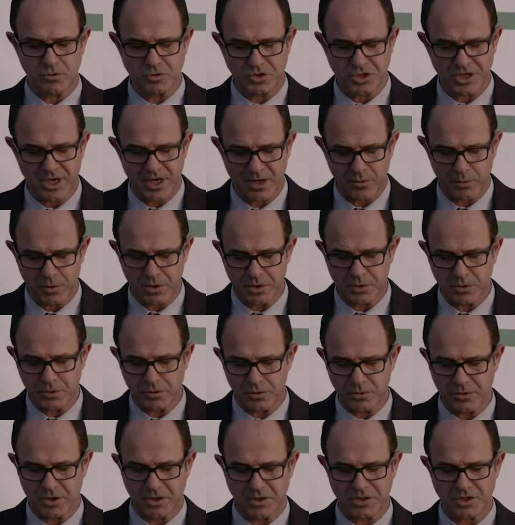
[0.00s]
to share with
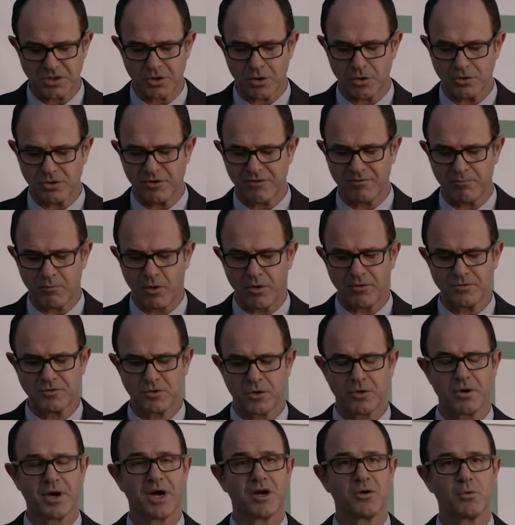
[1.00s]
you the result of
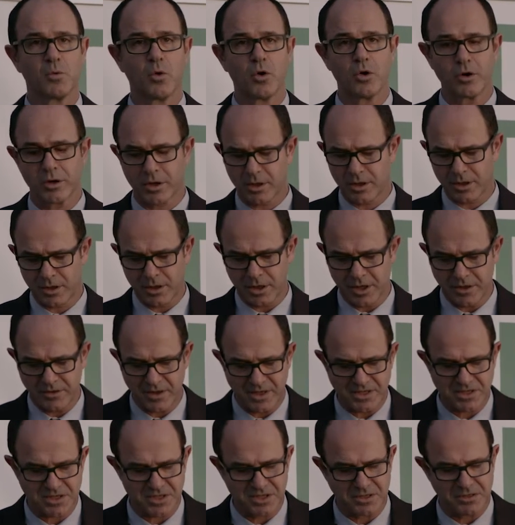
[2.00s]
months of hard work in
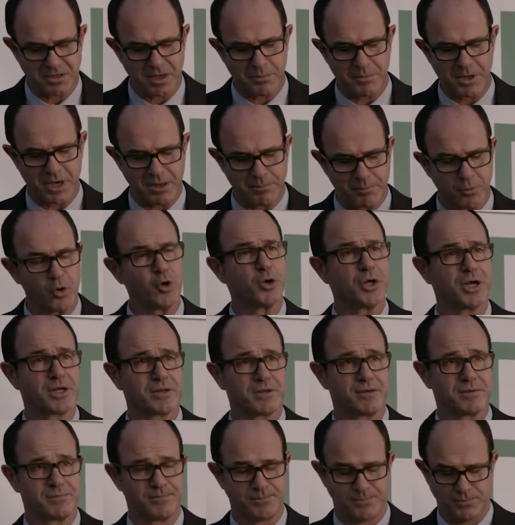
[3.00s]
the sea terminal
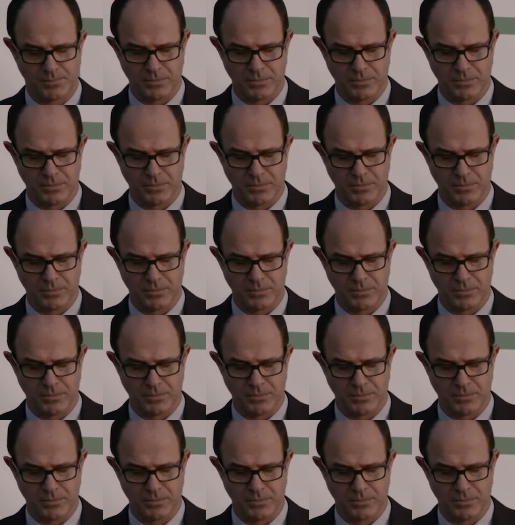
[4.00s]
project.